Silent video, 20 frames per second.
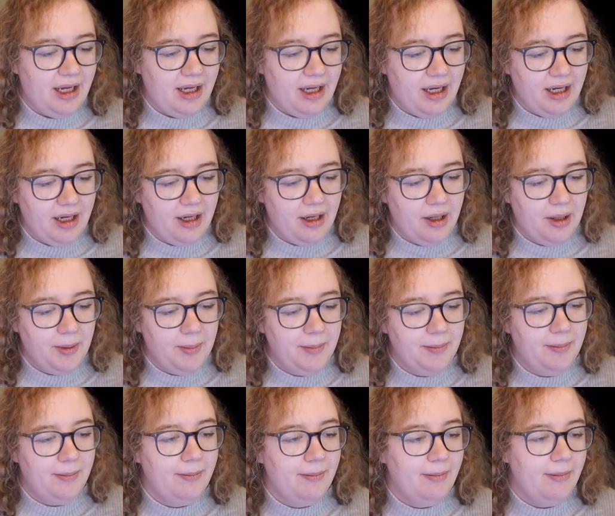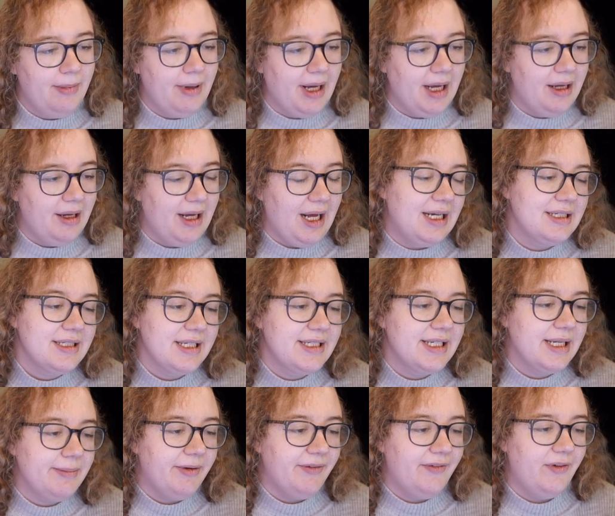As I
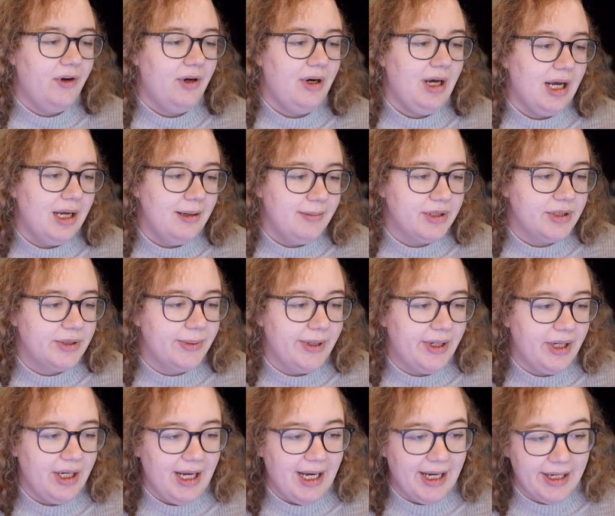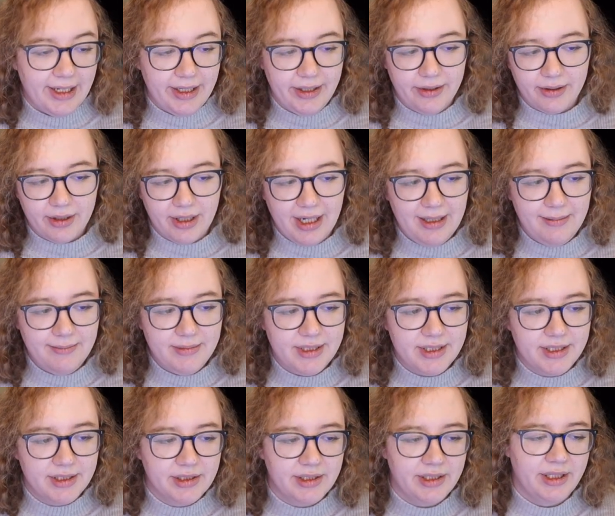said before, I'm on Twitter at
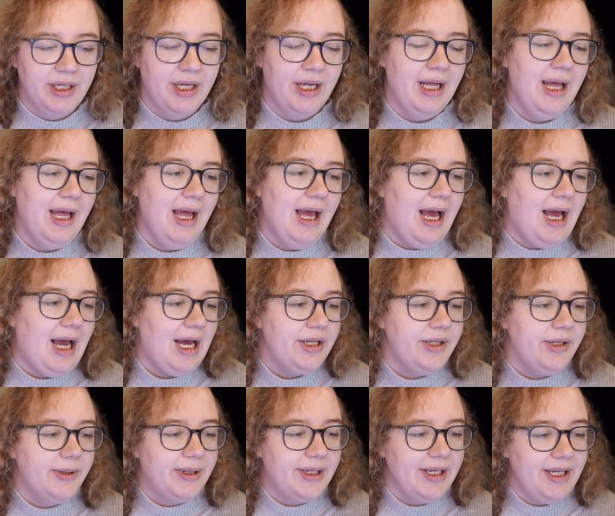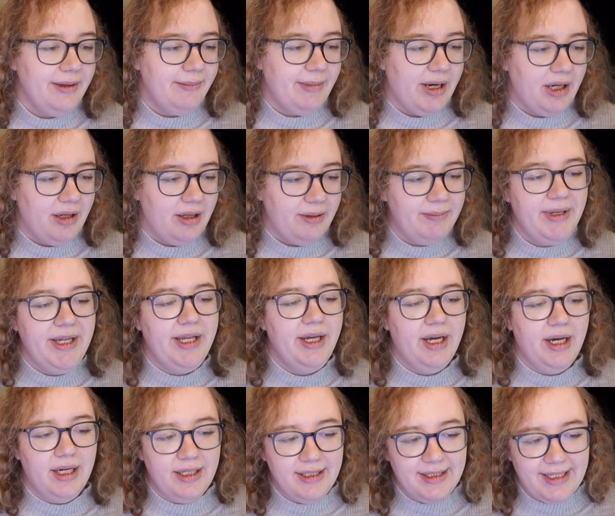endocrimes, and you can email me
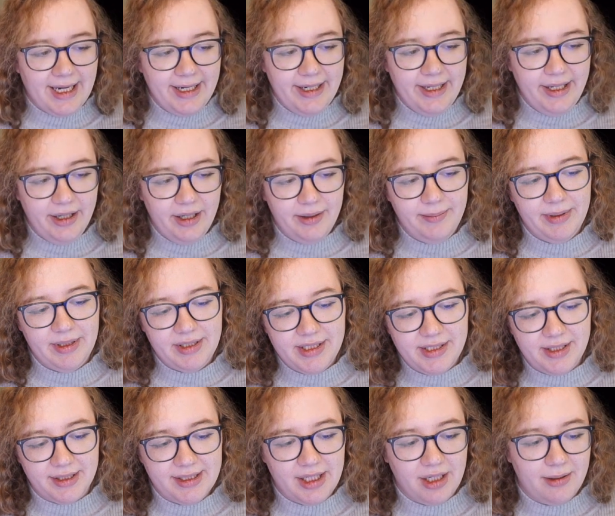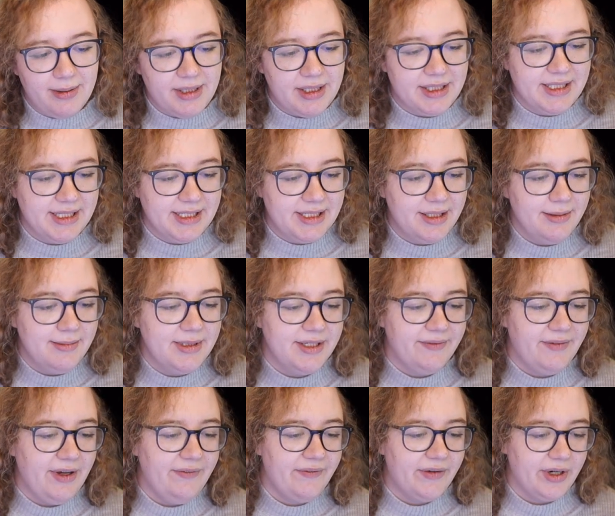at danny@builds.terrible@systems
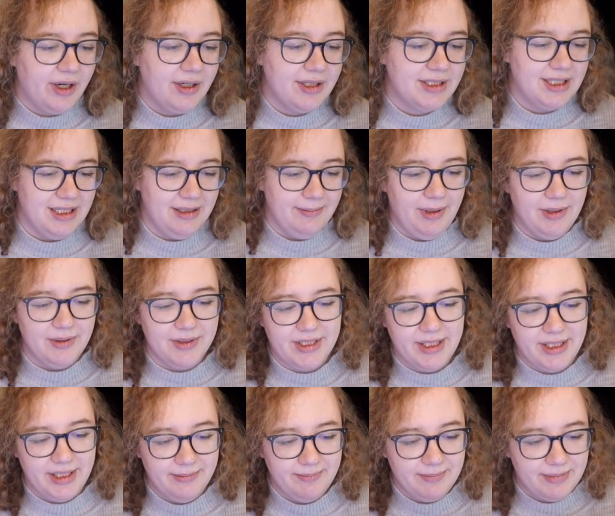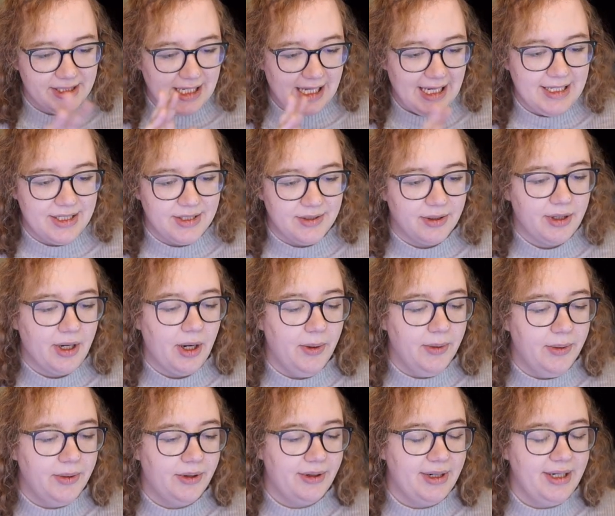if I forgot to post the slides or
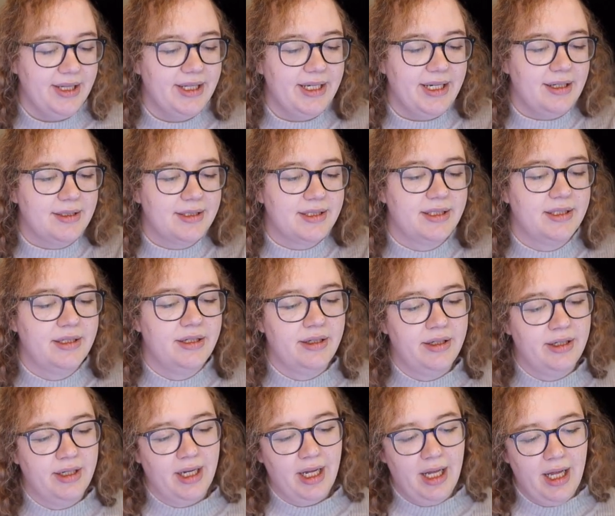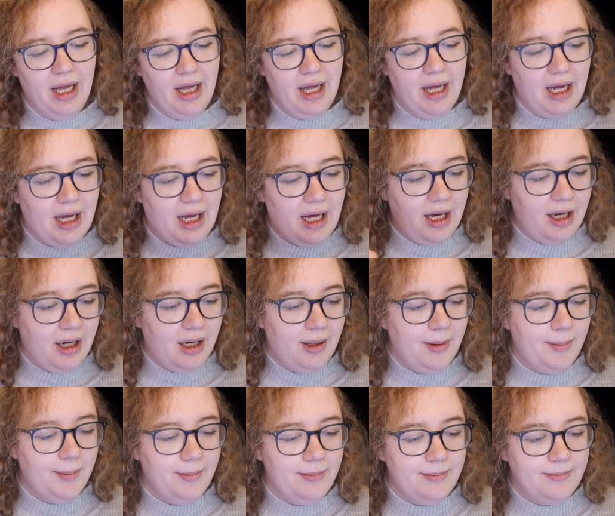code or anything else.
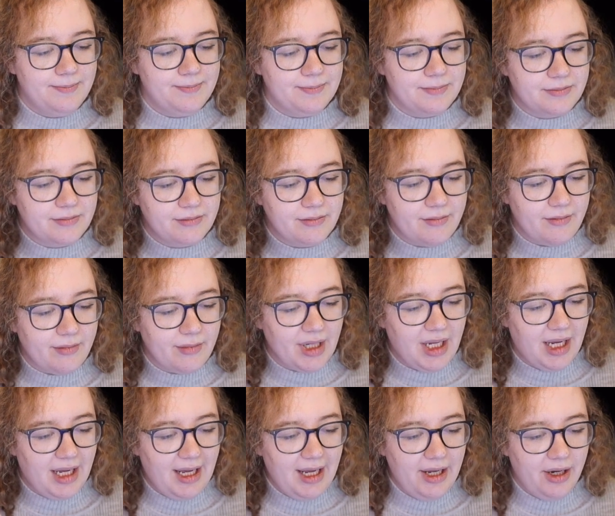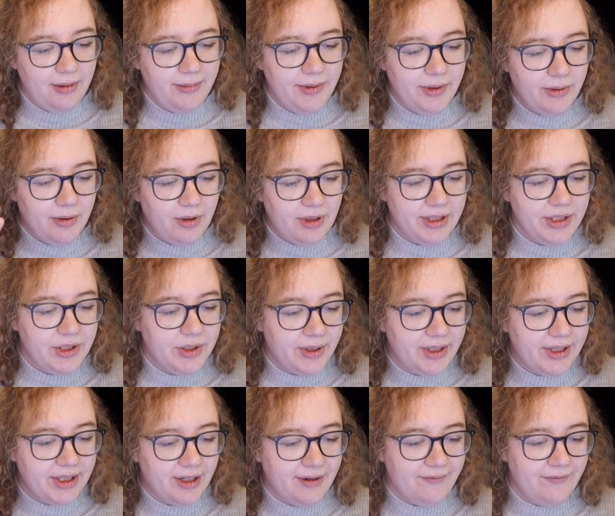I hope you all enjoy
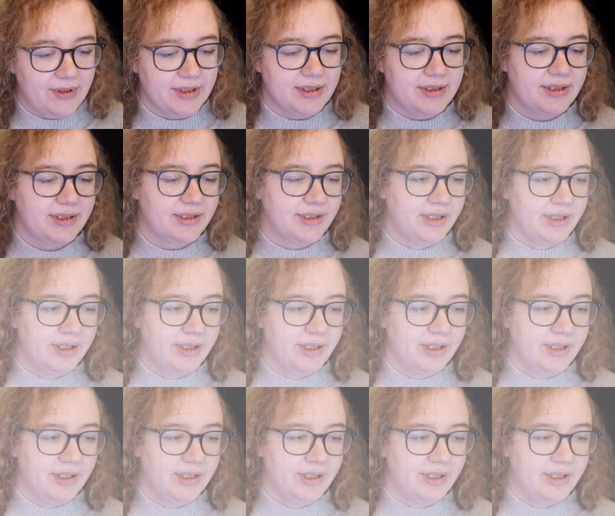the conference.